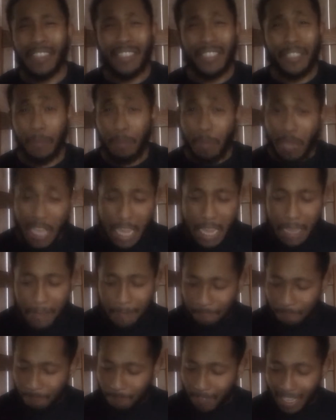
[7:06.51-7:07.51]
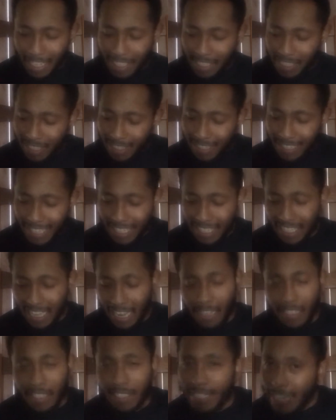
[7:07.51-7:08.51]
To me, it's not
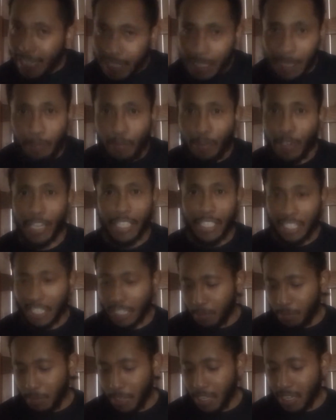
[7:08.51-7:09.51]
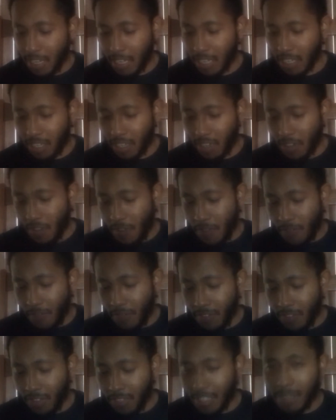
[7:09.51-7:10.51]
a sexy pick just because of
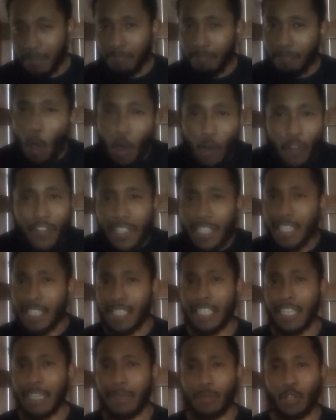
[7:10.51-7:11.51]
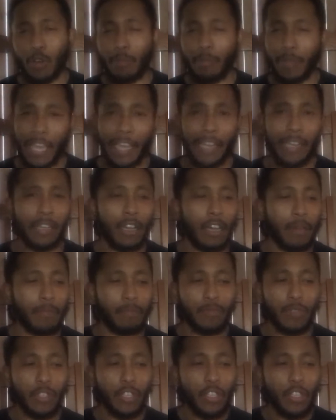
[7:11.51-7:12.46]
both of these teams are banged up.